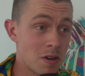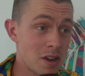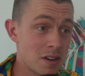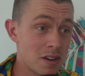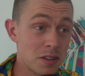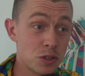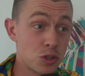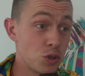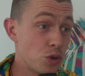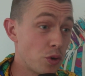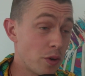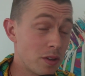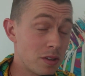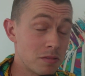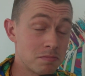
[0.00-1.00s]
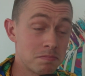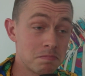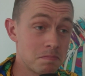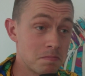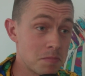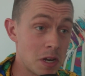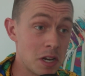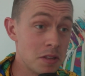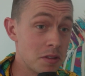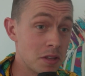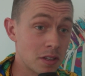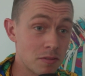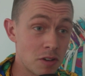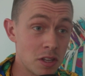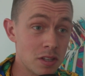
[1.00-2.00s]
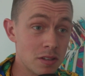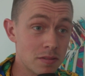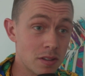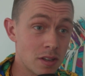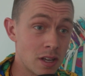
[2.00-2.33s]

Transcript: another tutorial and anything really.